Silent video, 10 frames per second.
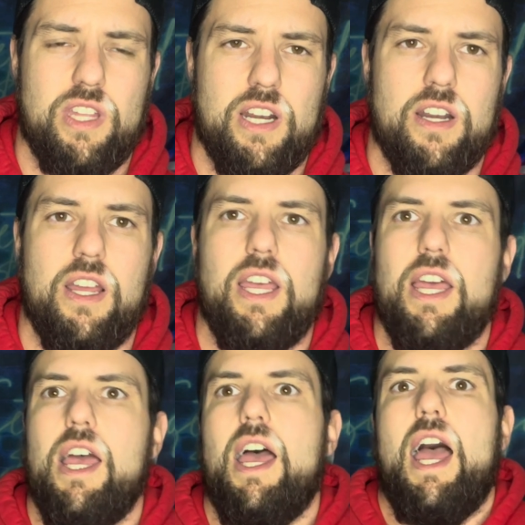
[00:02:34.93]
there.
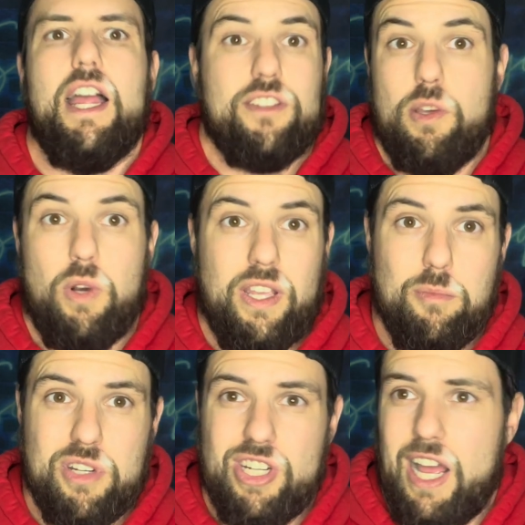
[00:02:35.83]
And so they want to give
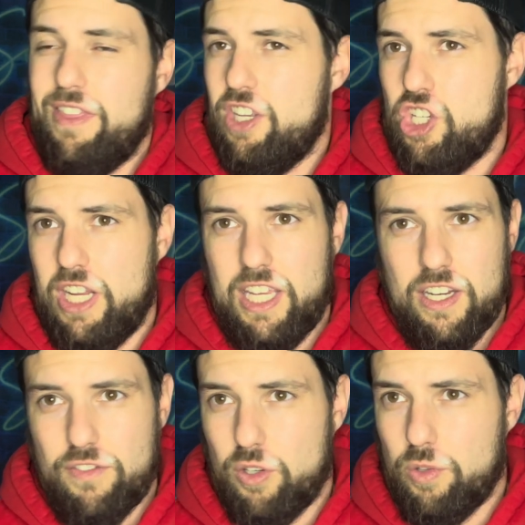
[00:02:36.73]
him a shot. He
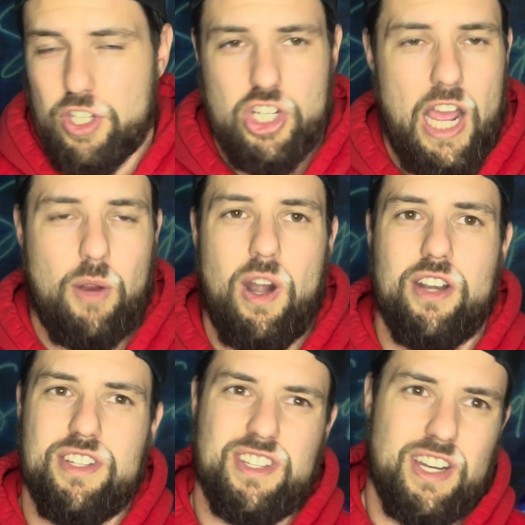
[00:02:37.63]
interviewed with the
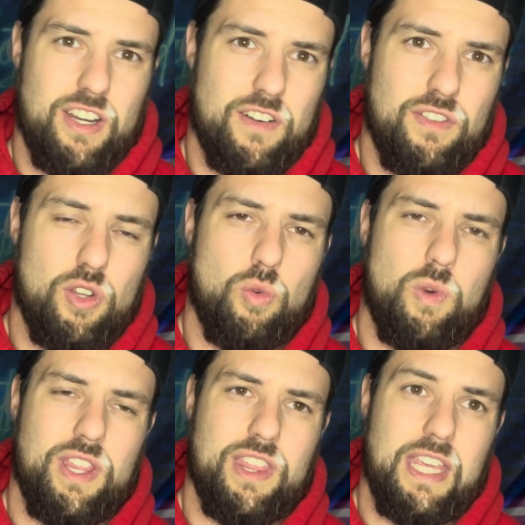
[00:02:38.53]
Jaguars. He's going to interview
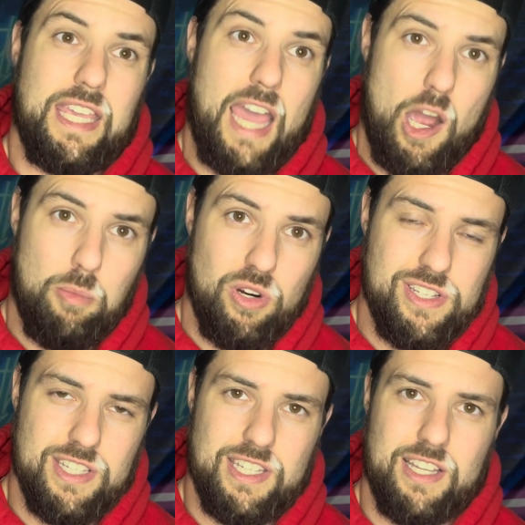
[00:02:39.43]
with the
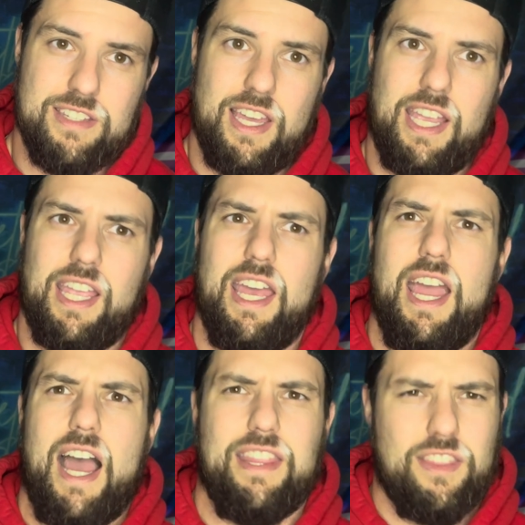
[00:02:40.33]
Cowboys, it sounds like.
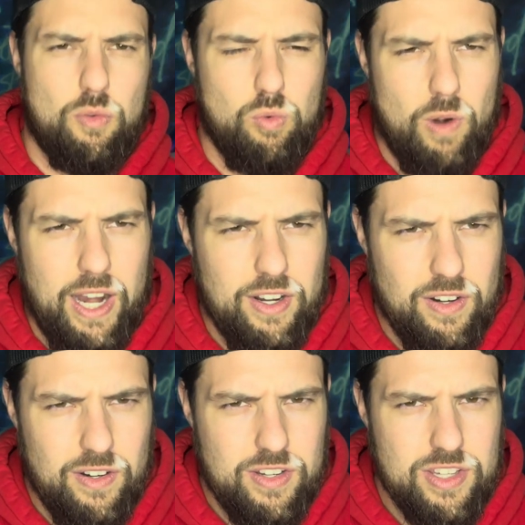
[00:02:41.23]
I think the
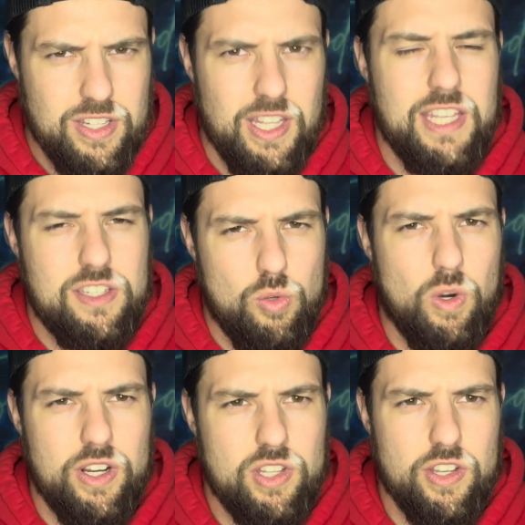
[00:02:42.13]
Raiders is
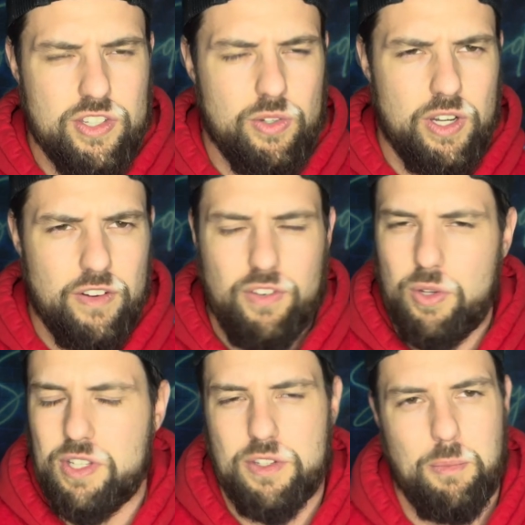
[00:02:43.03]
where he's also
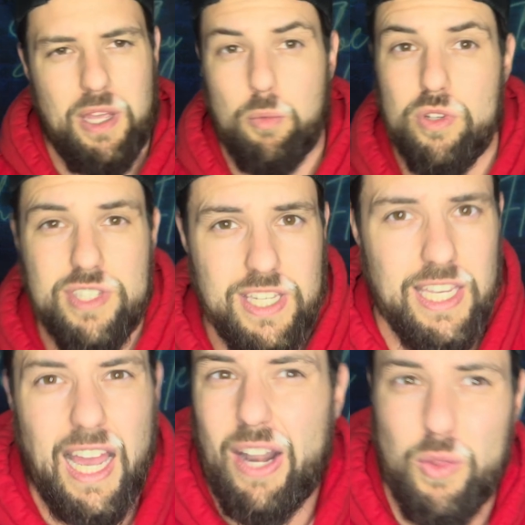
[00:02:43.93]
interviewing. So, man, we'll
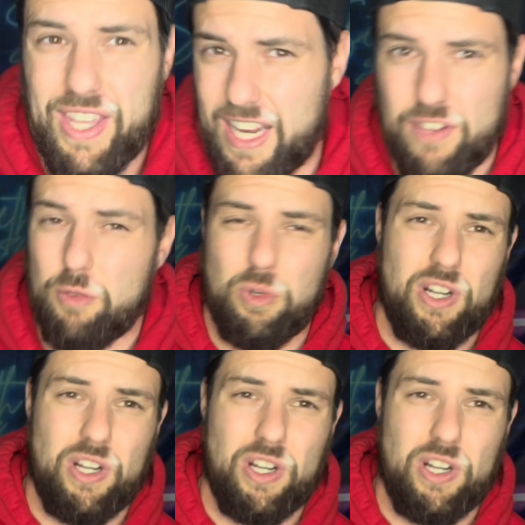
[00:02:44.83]
see. I don't think any of them are